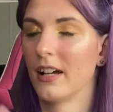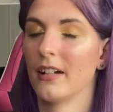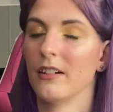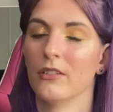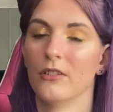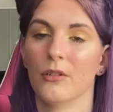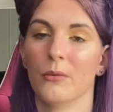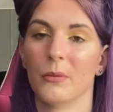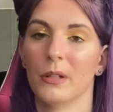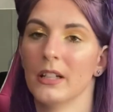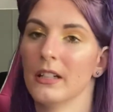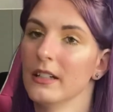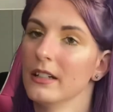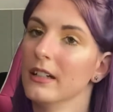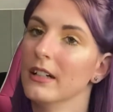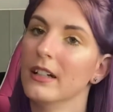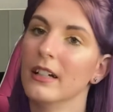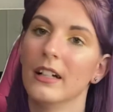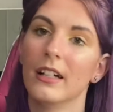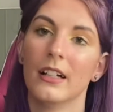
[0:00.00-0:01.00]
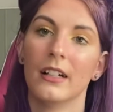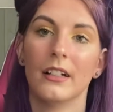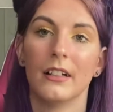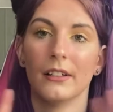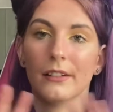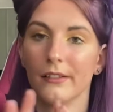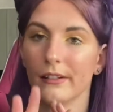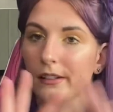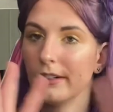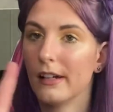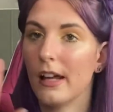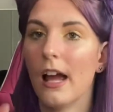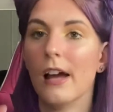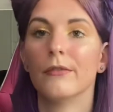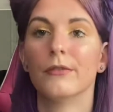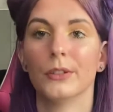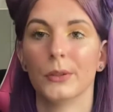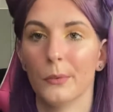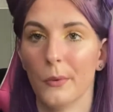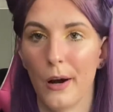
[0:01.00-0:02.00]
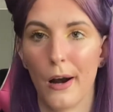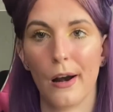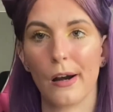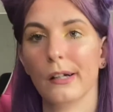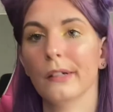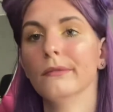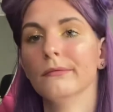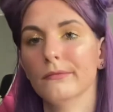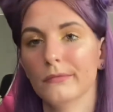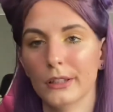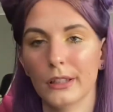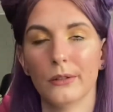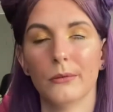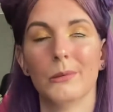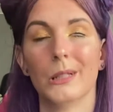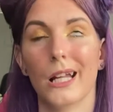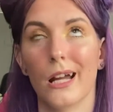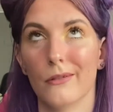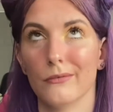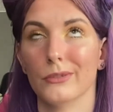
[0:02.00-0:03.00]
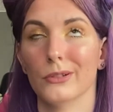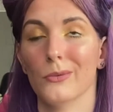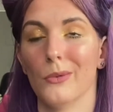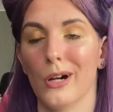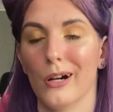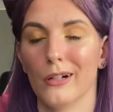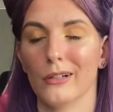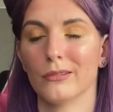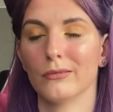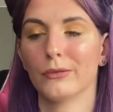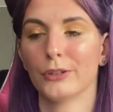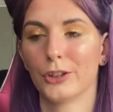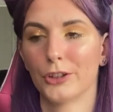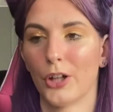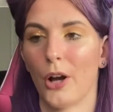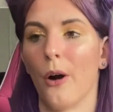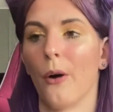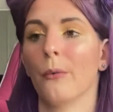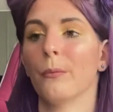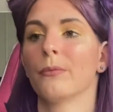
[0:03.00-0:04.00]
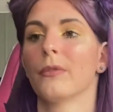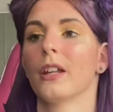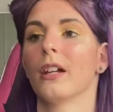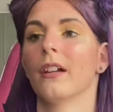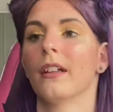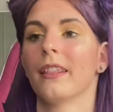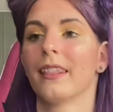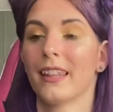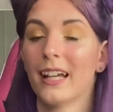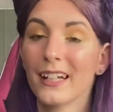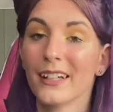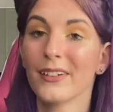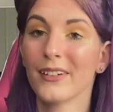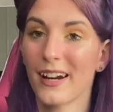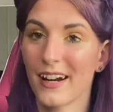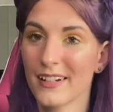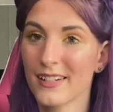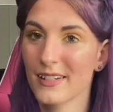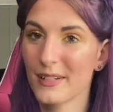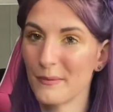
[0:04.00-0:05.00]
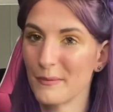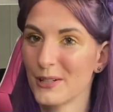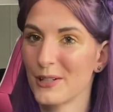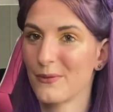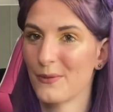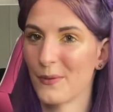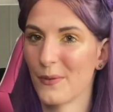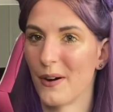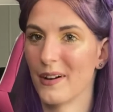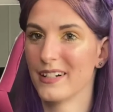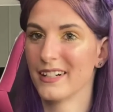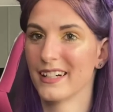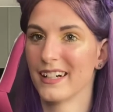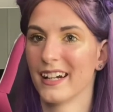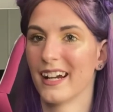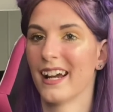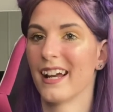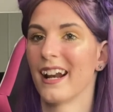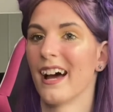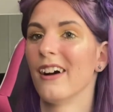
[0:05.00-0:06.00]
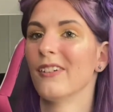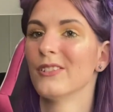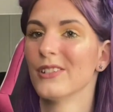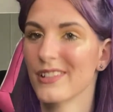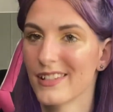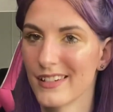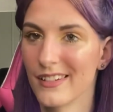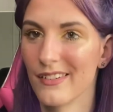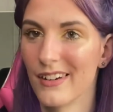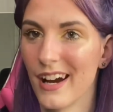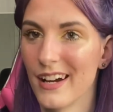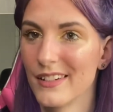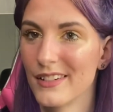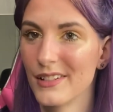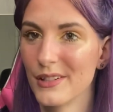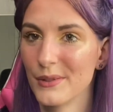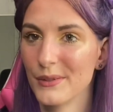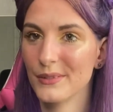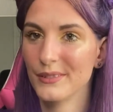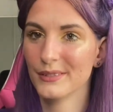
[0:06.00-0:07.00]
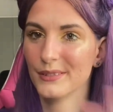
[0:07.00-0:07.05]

it'll be everywhere. It'll be everywhere. So thank you guys so much for watching, and I will see you guys soon.